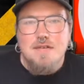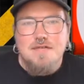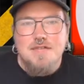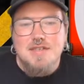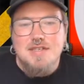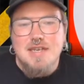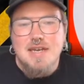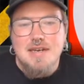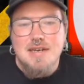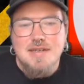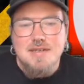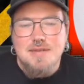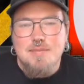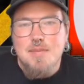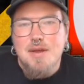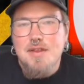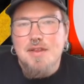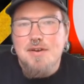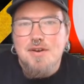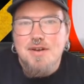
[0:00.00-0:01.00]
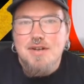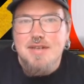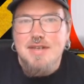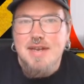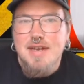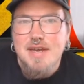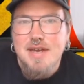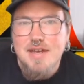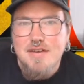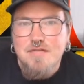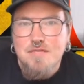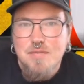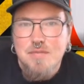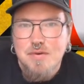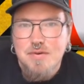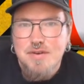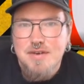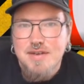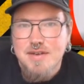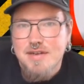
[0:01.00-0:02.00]
For starters, Mother Nurgle and I have
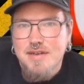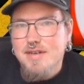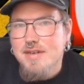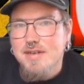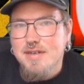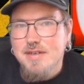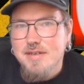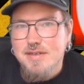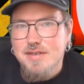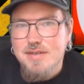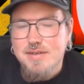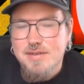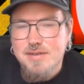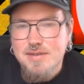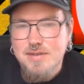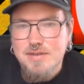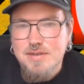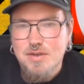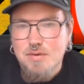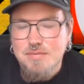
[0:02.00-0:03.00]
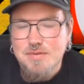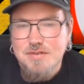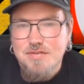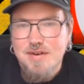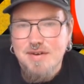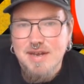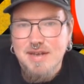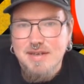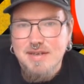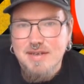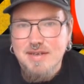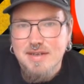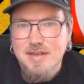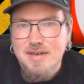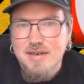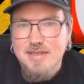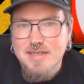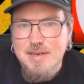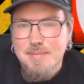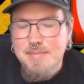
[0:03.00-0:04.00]
bought Stormstrike
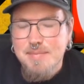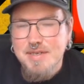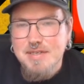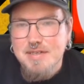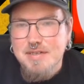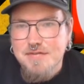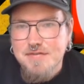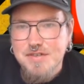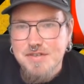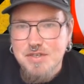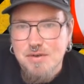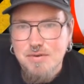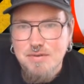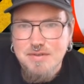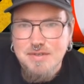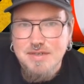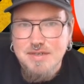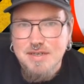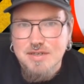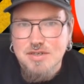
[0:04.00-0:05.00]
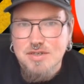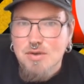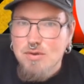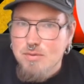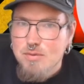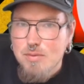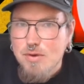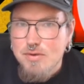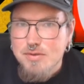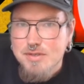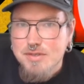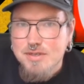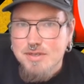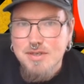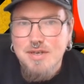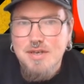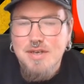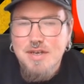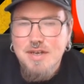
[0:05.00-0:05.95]
and Tempest of Souls and Soul Wars